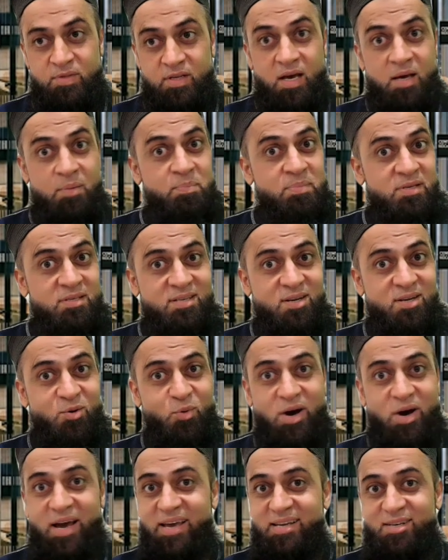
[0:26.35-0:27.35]
And Mr.
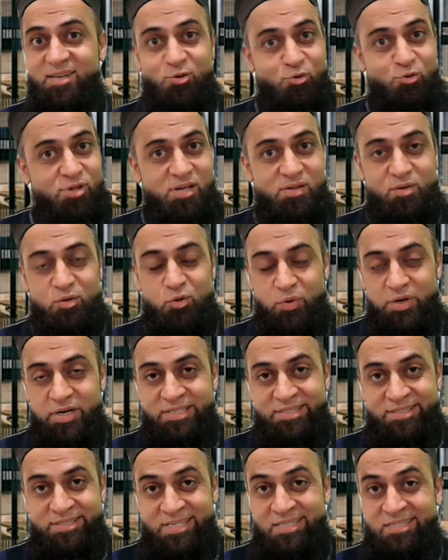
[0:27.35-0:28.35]
Y in
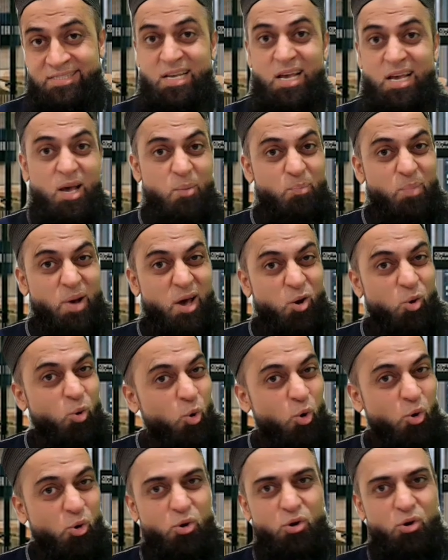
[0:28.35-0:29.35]
2026, by
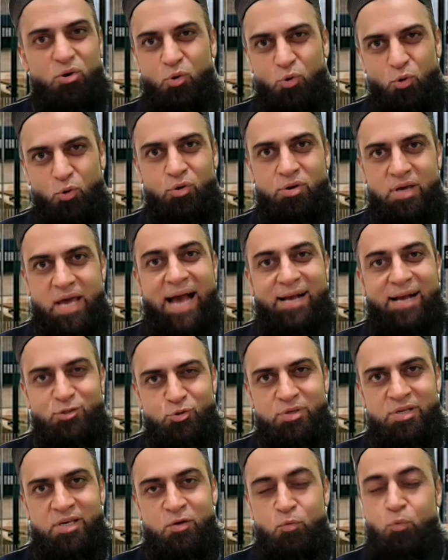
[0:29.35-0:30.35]
hook or crook,
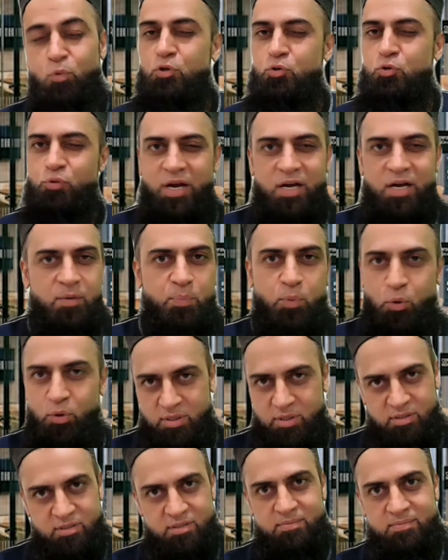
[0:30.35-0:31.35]
actually he wants to get
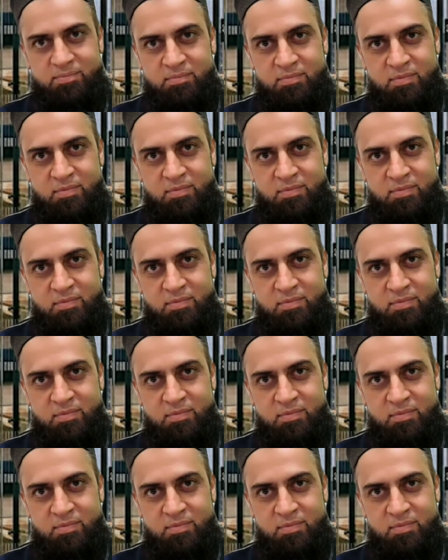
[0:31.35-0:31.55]
bonus.